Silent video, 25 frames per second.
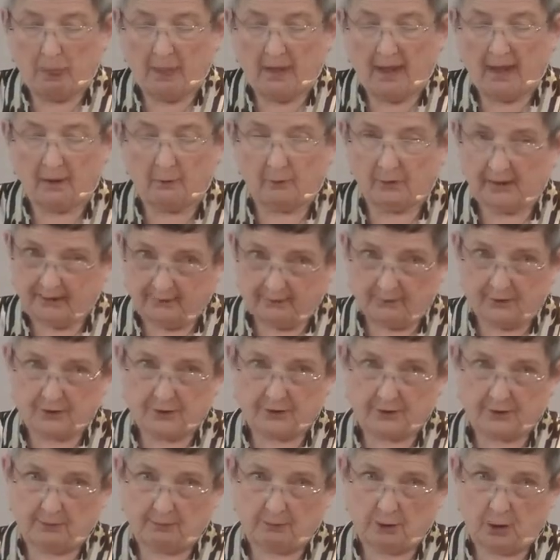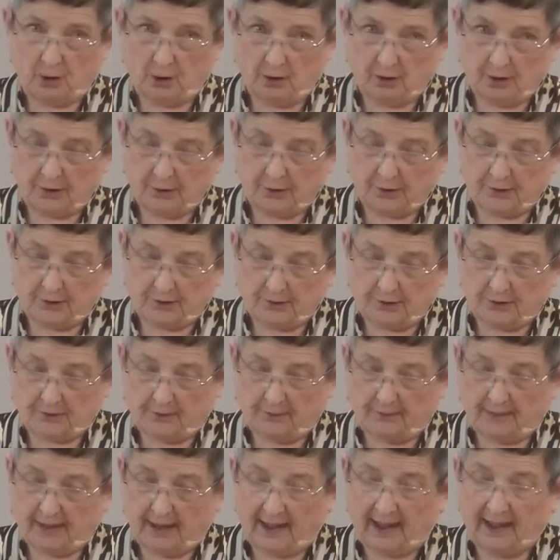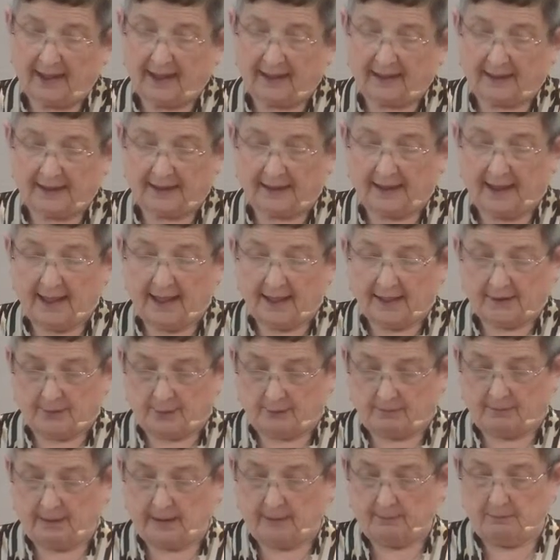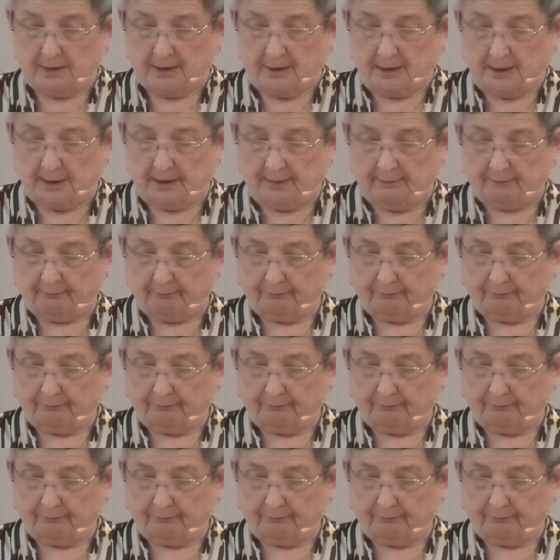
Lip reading: however subconscious that guess may be.